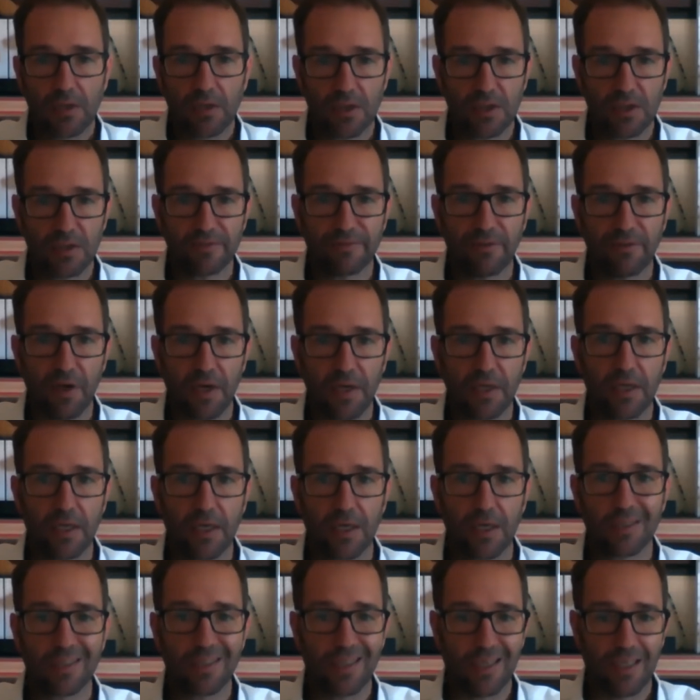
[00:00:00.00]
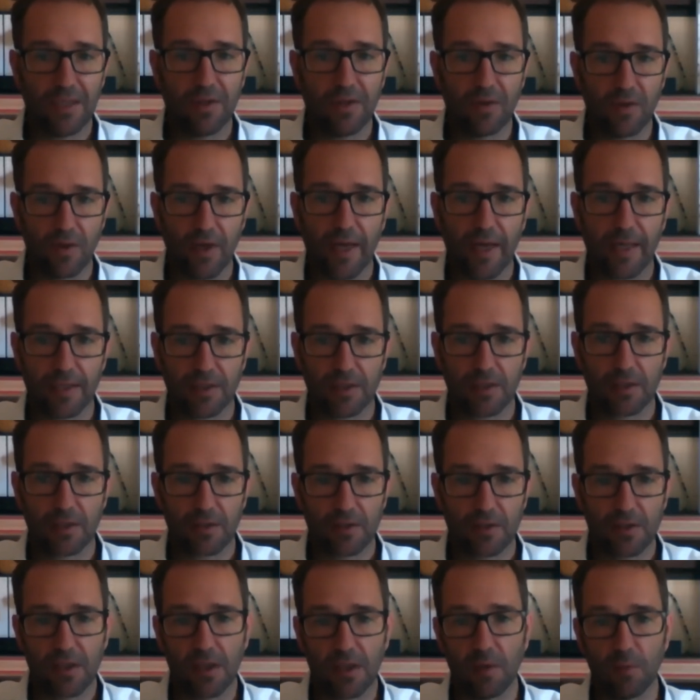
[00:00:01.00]
just find out in that
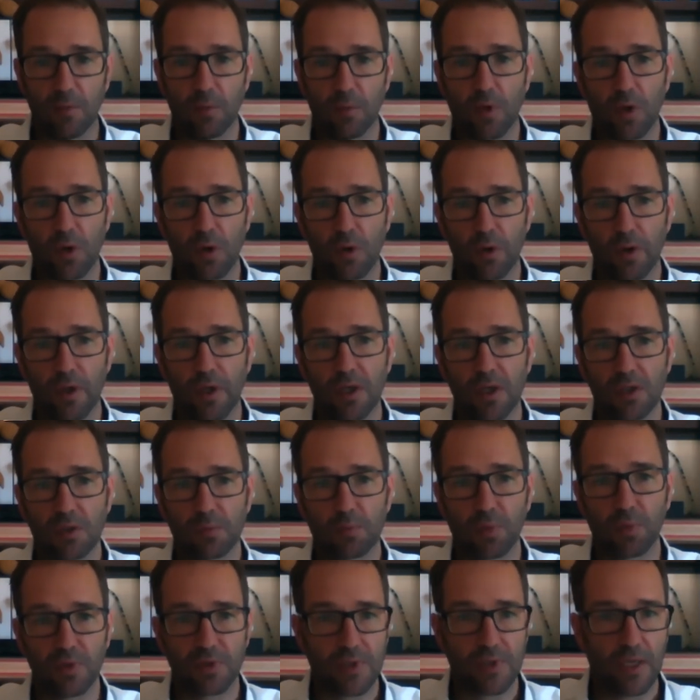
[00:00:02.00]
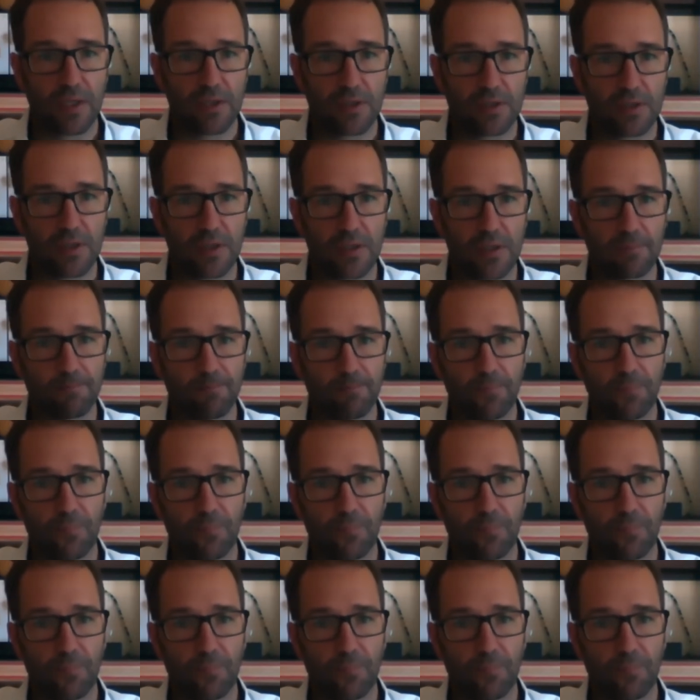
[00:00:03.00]
team who is presenting